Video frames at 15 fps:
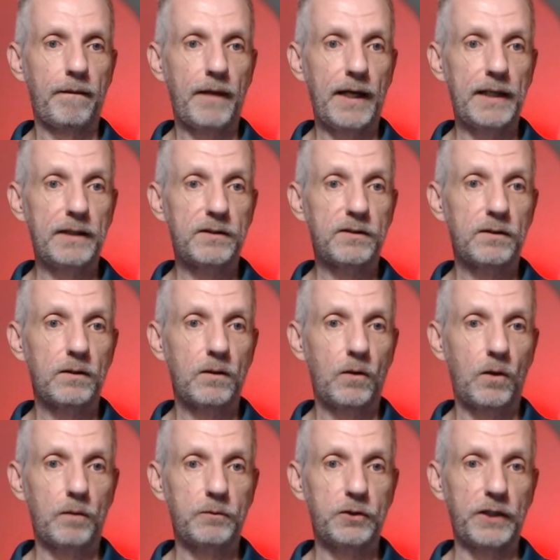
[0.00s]
Edit,
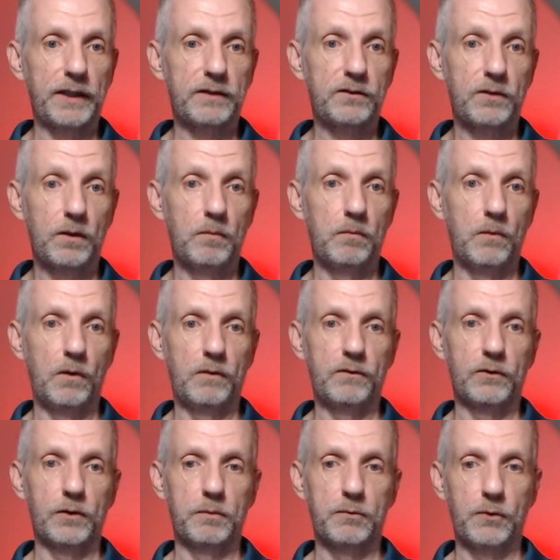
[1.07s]
Object, Morph
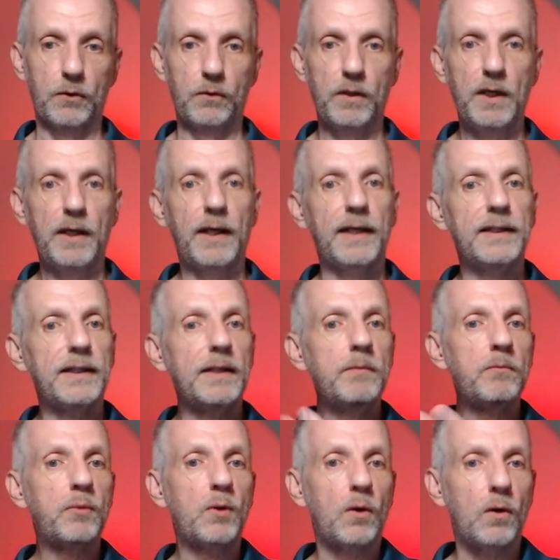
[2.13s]
Loader Pro, and
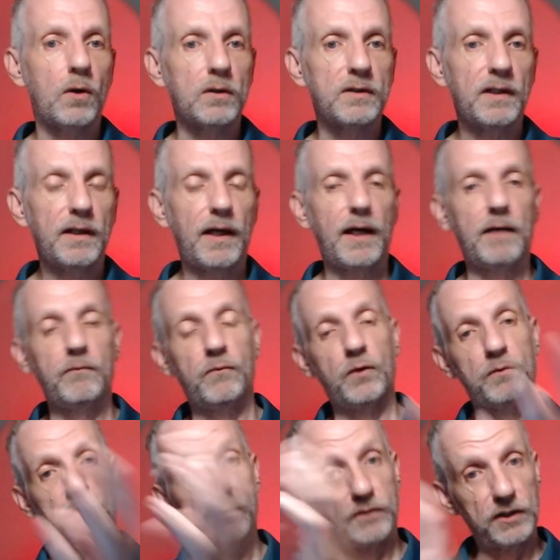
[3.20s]
import what
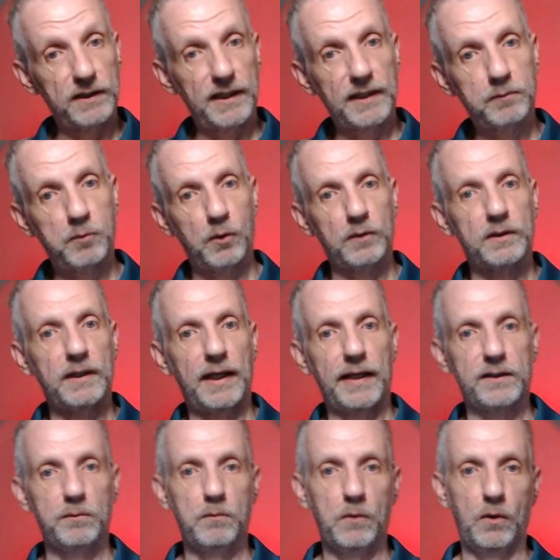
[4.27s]
we've just exported
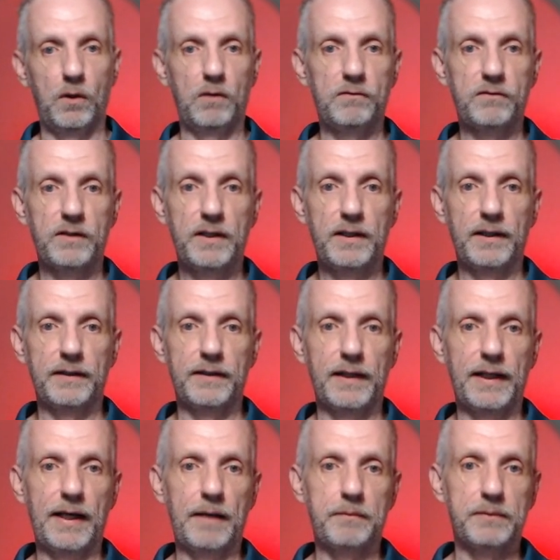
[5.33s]
as a morph. And
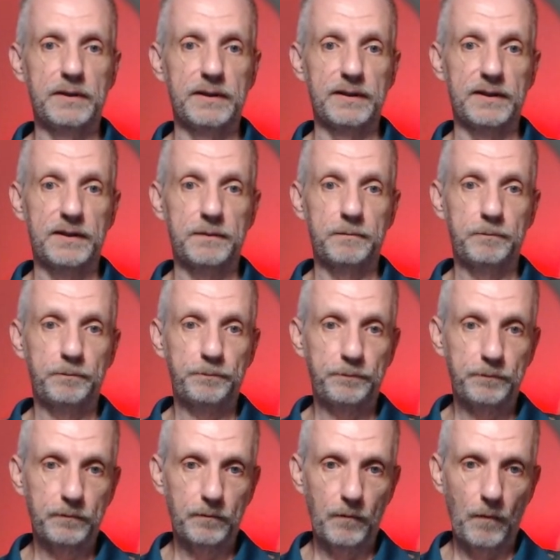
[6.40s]
that happens
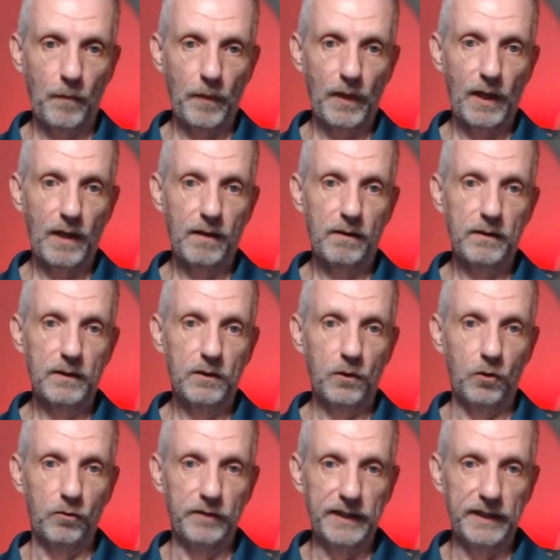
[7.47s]
over